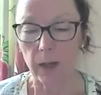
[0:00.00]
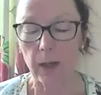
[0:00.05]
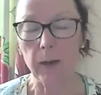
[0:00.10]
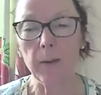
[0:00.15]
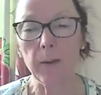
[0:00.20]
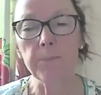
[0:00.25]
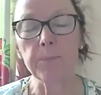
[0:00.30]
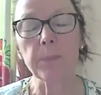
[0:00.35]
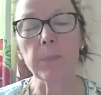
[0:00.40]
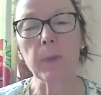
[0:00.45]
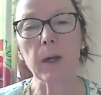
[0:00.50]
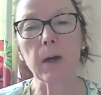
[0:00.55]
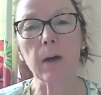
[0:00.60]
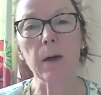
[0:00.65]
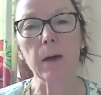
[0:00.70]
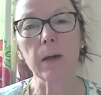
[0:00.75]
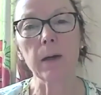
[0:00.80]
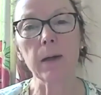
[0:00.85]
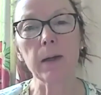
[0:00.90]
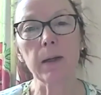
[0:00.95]

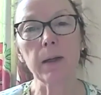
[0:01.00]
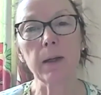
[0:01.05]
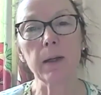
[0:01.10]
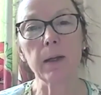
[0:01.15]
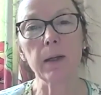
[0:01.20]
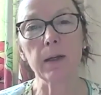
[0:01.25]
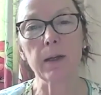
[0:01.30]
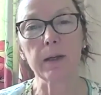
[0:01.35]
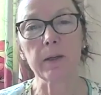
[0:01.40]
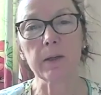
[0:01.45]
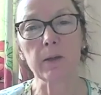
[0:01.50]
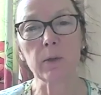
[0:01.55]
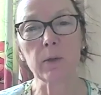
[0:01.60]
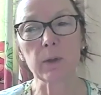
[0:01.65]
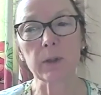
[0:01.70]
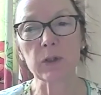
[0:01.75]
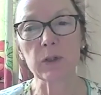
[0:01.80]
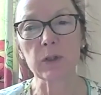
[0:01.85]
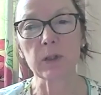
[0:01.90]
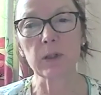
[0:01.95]
I had a
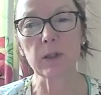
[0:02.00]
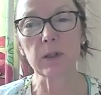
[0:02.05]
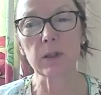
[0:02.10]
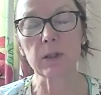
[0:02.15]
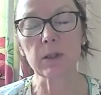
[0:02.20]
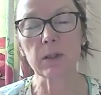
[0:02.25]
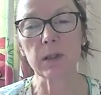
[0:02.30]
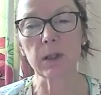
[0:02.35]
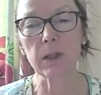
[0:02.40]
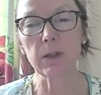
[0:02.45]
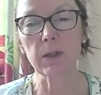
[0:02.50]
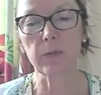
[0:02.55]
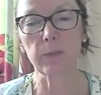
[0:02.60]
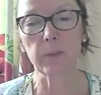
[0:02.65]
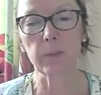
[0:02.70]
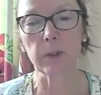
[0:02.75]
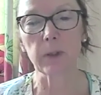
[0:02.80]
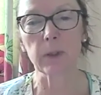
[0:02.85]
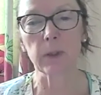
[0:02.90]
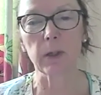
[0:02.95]
question the other day
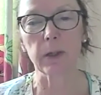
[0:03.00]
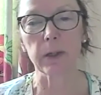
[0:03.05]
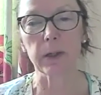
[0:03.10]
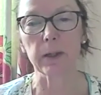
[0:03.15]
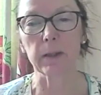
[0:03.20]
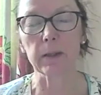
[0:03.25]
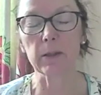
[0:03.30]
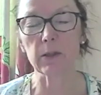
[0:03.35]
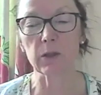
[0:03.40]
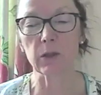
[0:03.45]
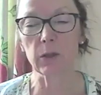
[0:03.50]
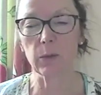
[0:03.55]
from a client